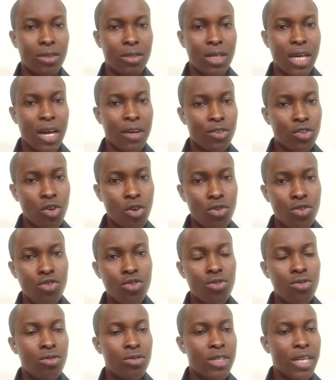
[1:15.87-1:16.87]
I told
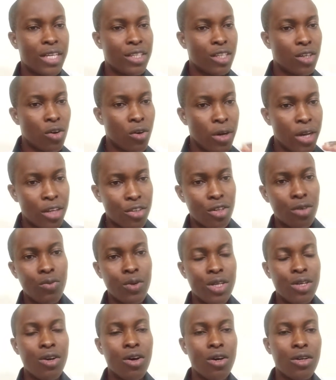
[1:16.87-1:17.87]
you there's a connection
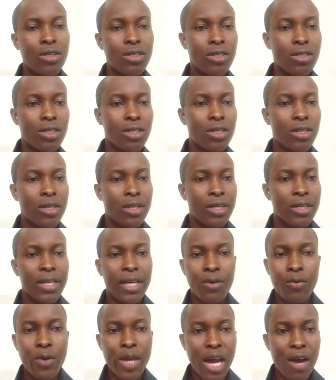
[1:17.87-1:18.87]
with God,
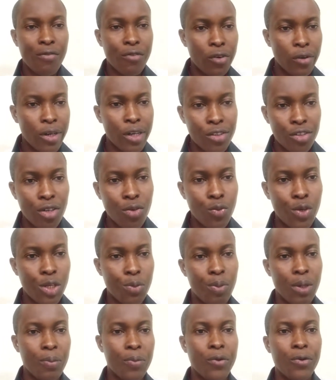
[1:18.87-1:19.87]
then we have connection with
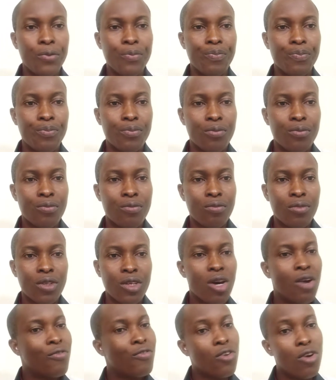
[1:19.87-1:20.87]
people.
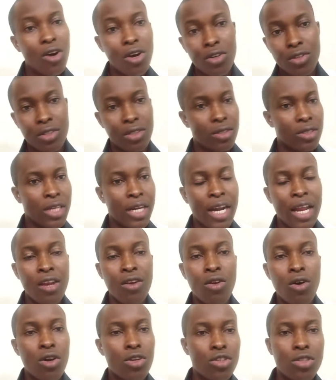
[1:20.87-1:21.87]
Of course, there are
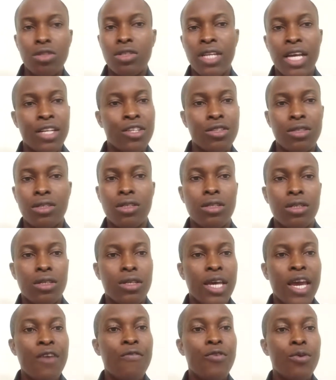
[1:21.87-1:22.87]
lots that
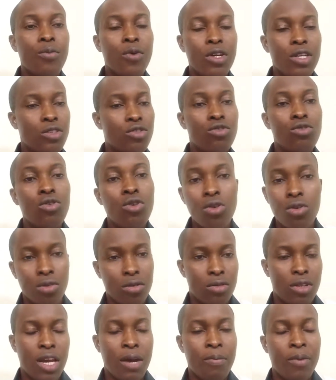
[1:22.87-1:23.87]
everybody you
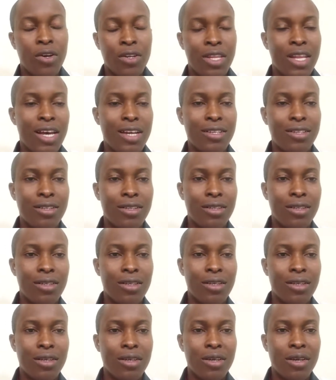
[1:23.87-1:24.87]
know about that.
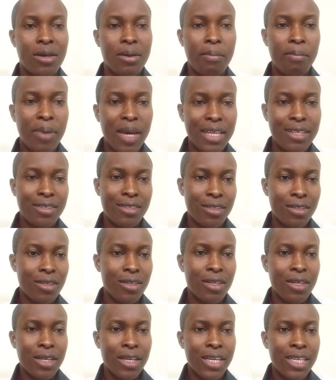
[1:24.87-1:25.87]
But
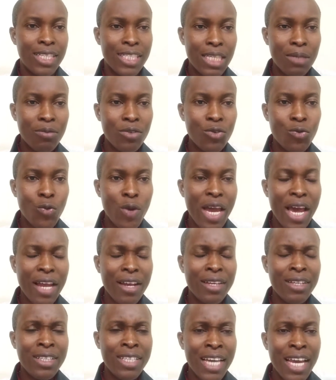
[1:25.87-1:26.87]
it seems we
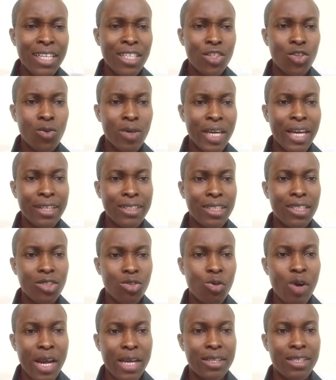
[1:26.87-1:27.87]
are yet to get it
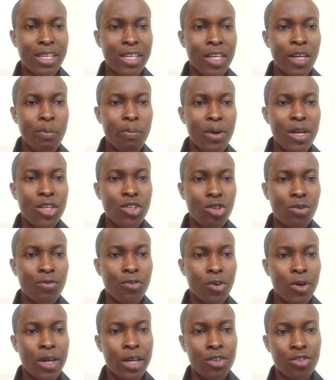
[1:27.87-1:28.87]
right in the place of
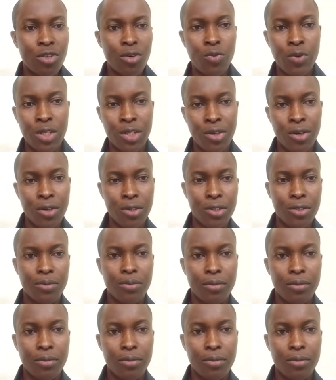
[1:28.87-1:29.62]
connection with God.